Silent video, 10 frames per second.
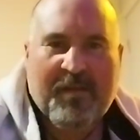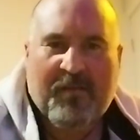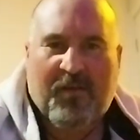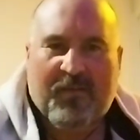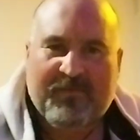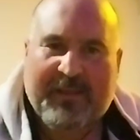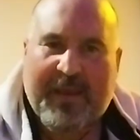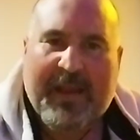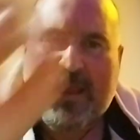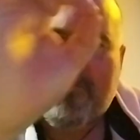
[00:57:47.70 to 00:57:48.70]
Like
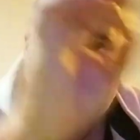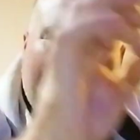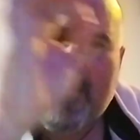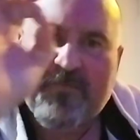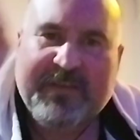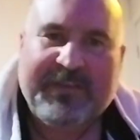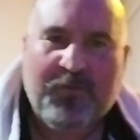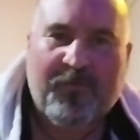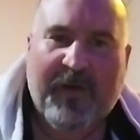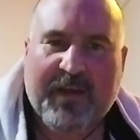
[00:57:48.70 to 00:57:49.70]
DNA from every
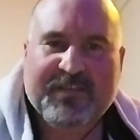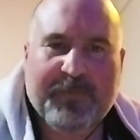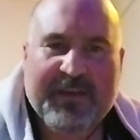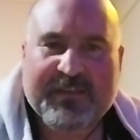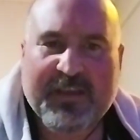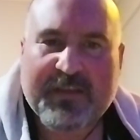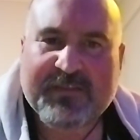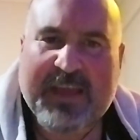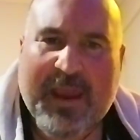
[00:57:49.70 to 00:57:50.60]
single fucking species,